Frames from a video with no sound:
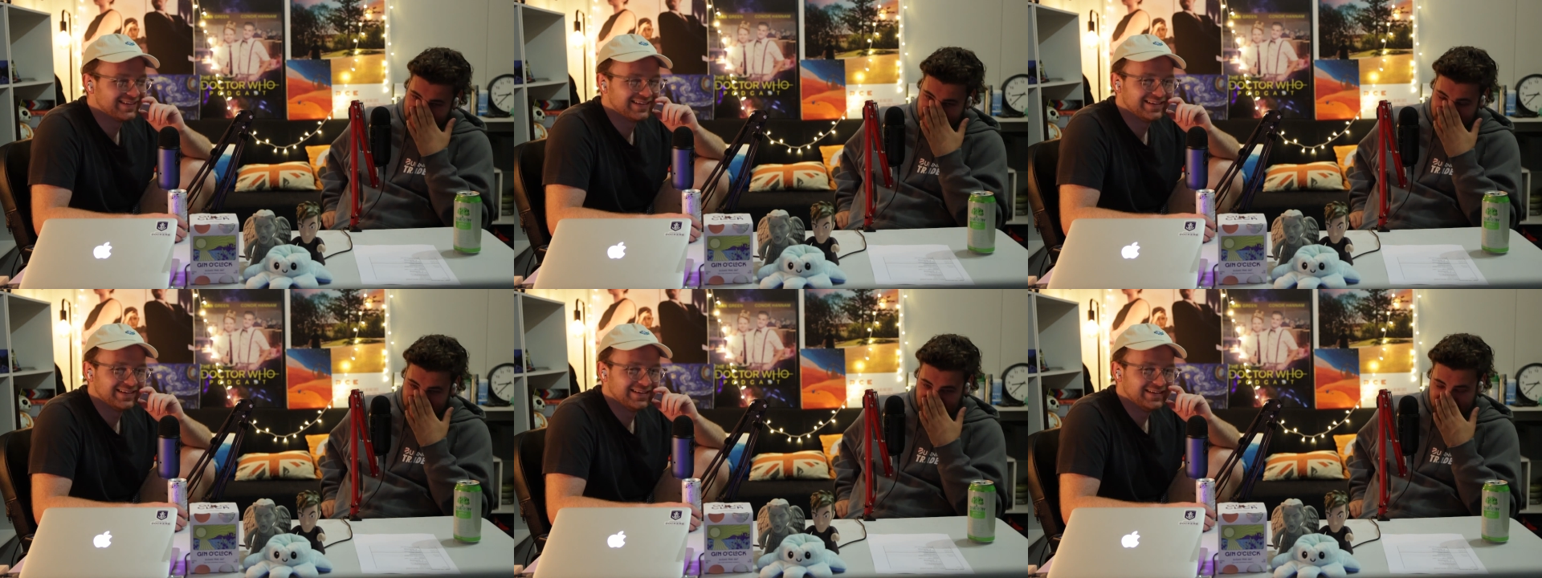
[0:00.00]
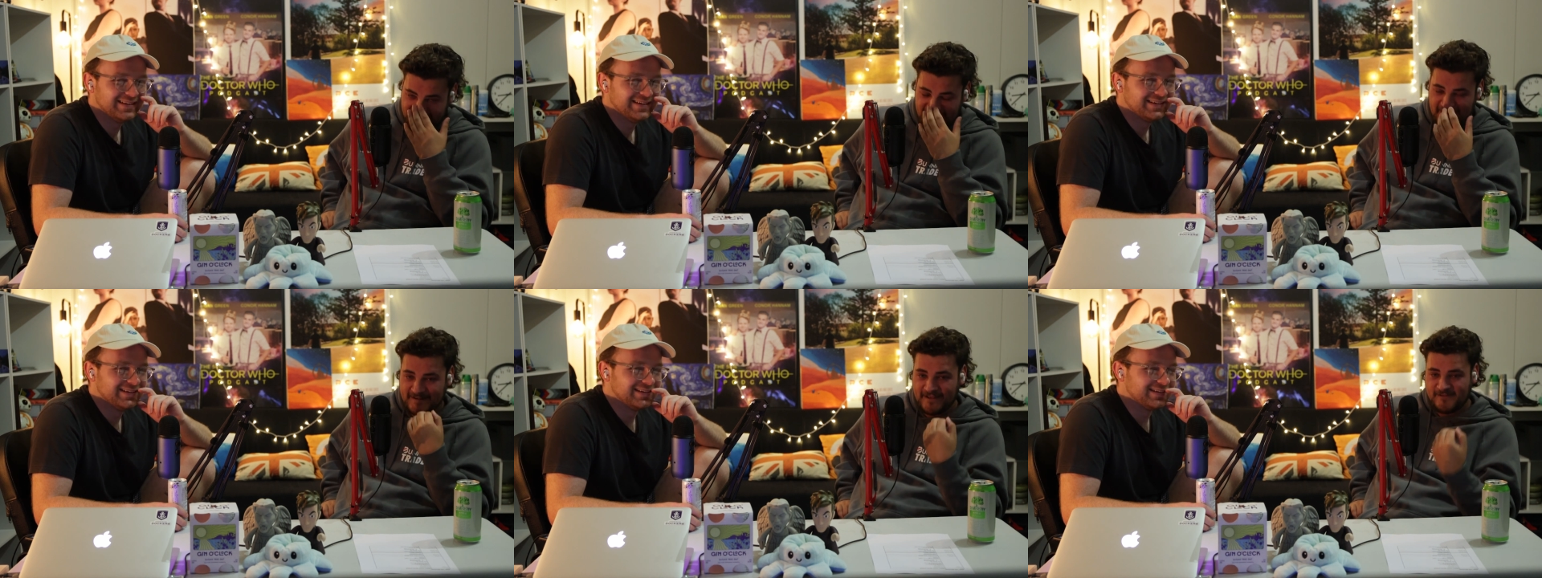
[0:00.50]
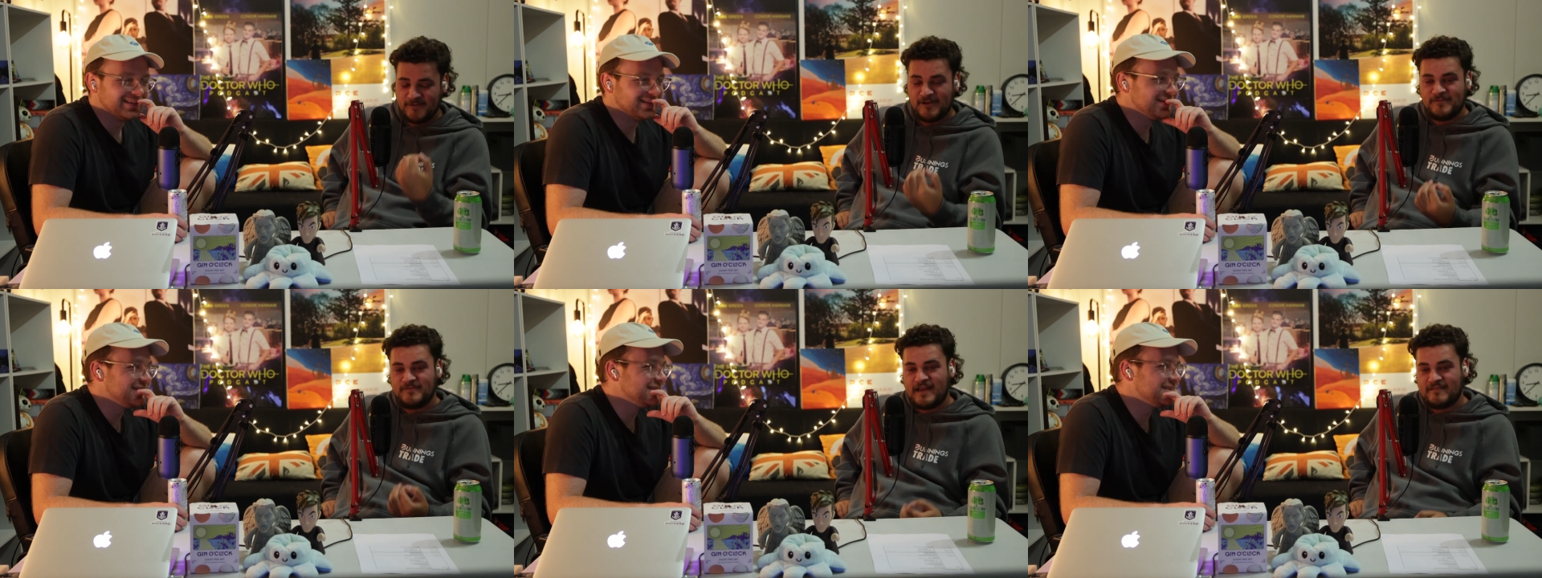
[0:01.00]
Speaker 1: God, I failed year
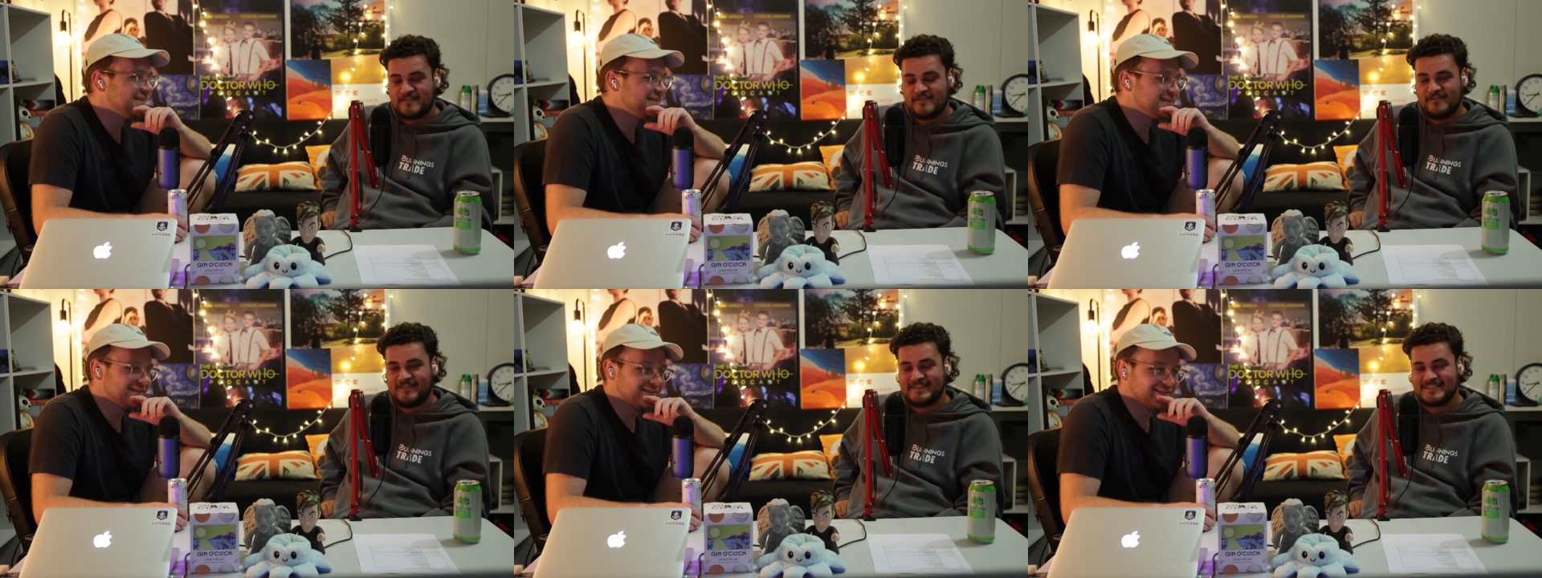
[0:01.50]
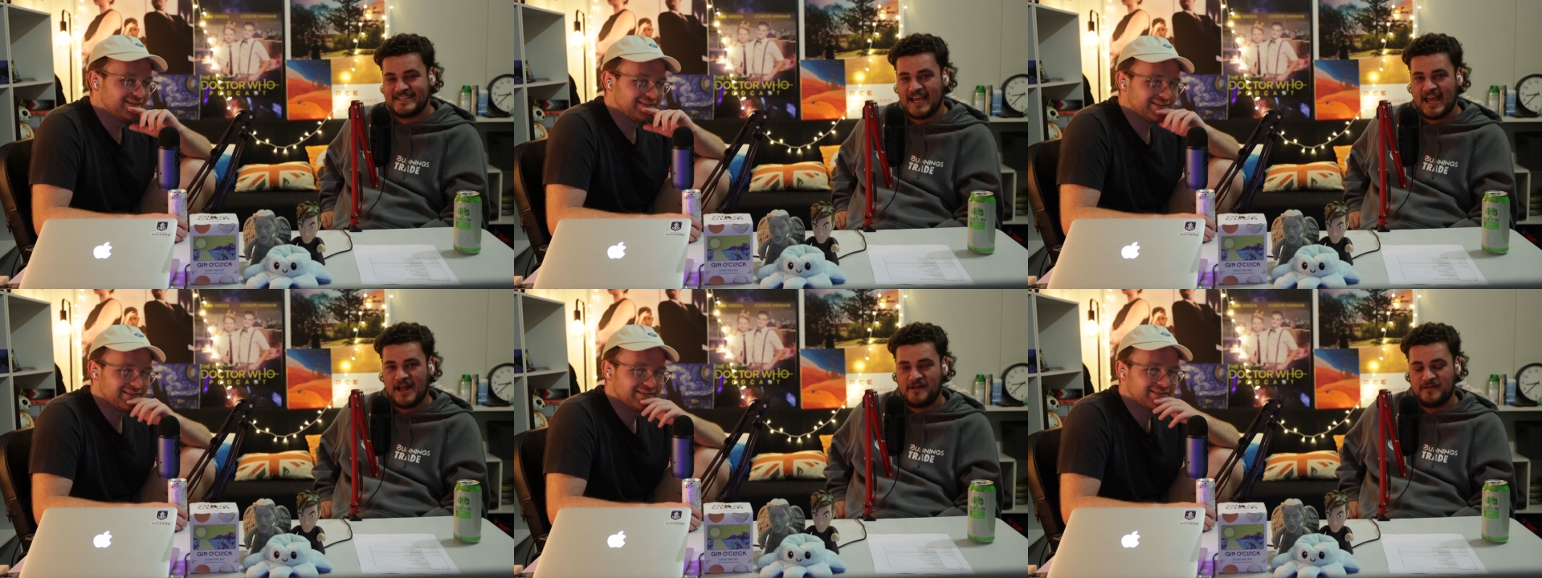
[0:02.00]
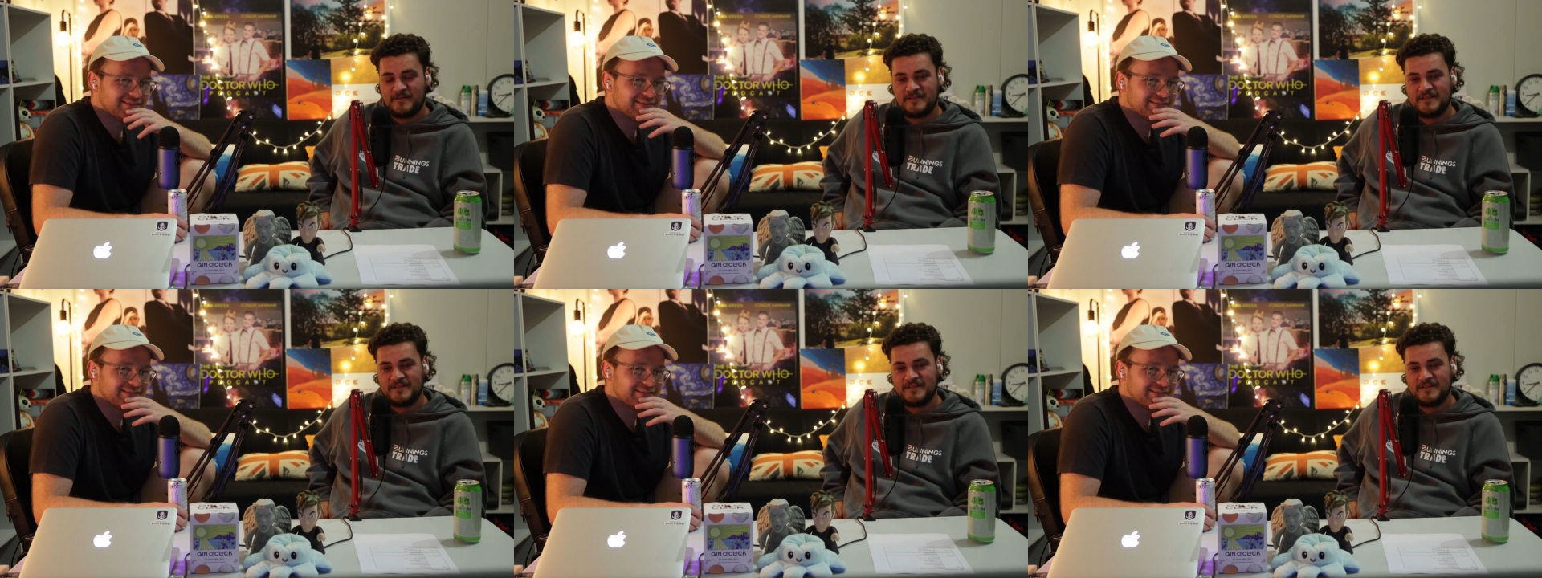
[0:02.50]
12 math. You can tell.